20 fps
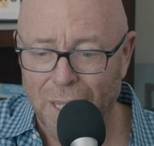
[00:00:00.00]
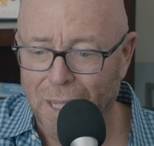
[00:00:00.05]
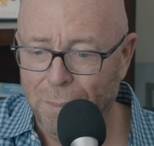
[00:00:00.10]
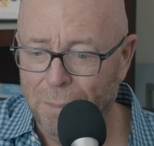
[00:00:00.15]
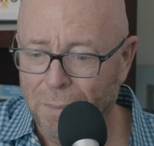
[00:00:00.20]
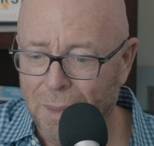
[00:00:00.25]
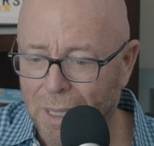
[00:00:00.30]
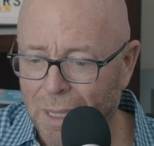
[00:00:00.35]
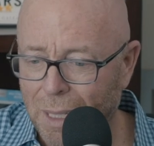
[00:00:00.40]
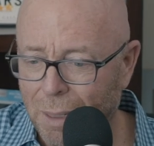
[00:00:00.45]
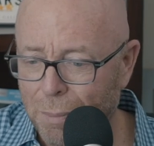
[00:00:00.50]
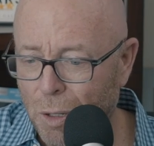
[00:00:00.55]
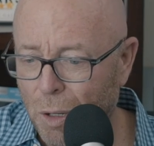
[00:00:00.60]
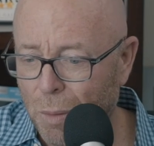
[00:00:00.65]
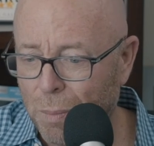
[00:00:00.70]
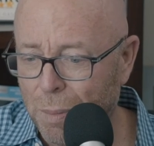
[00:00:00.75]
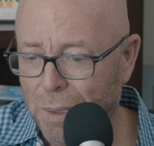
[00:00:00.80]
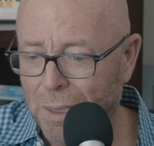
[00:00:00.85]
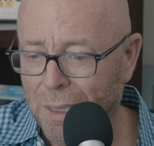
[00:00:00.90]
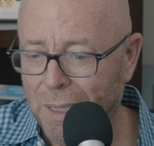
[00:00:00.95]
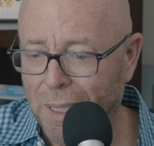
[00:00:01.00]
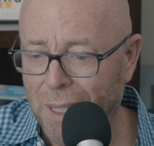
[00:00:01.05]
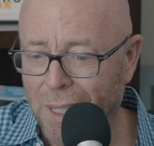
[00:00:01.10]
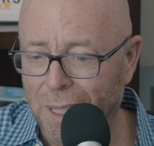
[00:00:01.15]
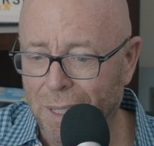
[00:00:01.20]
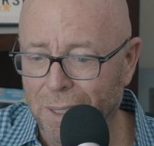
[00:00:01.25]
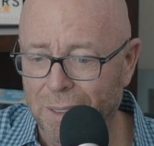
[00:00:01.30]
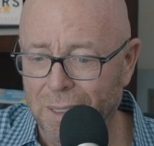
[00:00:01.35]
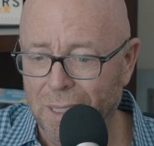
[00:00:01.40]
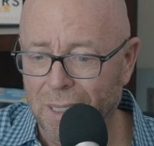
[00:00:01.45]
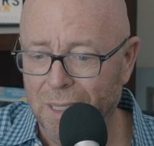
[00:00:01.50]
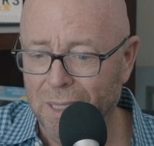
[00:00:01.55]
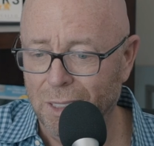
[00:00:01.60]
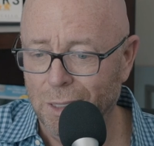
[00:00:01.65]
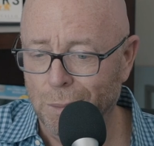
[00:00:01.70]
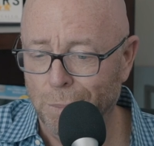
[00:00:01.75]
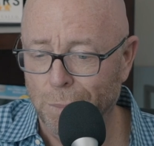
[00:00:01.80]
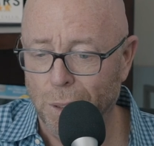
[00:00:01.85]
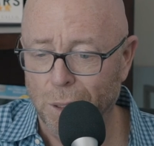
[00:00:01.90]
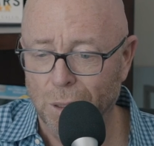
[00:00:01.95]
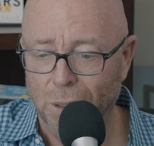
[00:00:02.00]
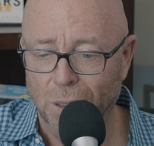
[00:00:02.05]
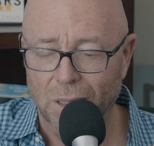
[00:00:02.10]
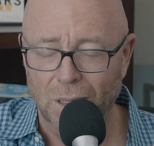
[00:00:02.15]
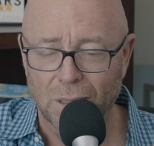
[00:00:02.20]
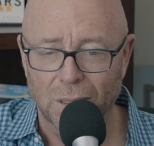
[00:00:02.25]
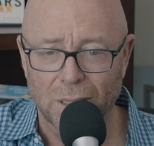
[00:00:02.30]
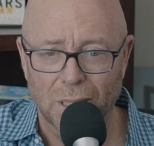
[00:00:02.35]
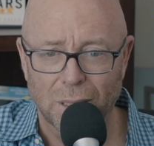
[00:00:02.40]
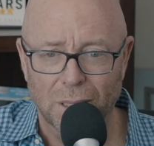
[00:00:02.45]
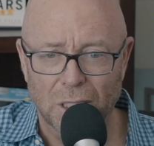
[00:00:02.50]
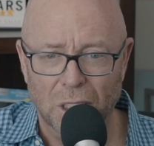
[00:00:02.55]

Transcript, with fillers: I'm think I'm hoping uh, that this book will